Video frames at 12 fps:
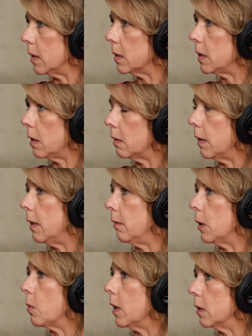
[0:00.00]
that CRA
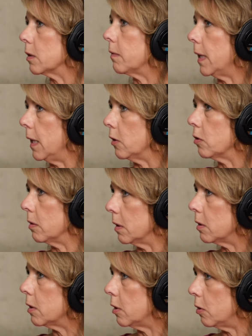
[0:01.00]
requires financial
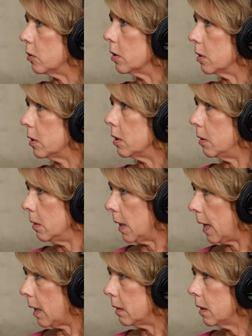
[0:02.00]
institutions to do
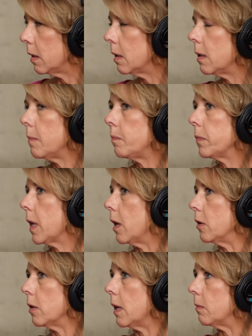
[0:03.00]
that.
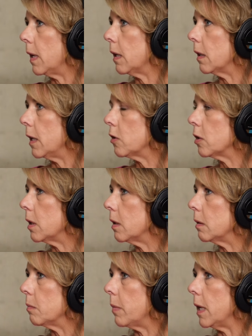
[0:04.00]
Under that
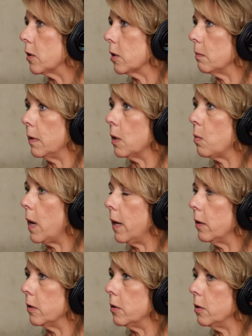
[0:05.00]
regulation, banks are
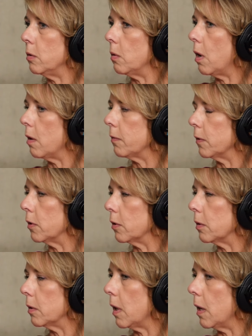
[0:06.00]
required to
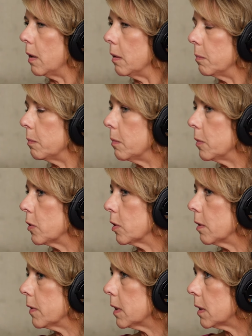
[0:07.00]
offer
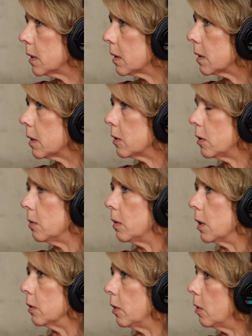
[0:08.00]
services to
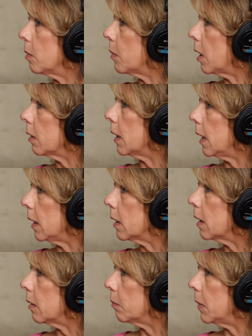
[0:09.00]
their low to moderate
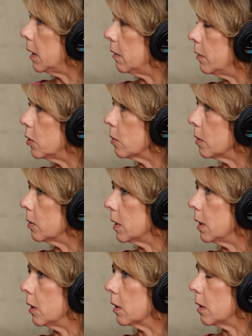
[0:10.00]
income individuals
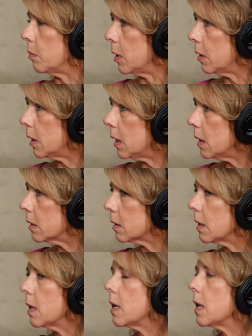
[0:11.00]
in their communities,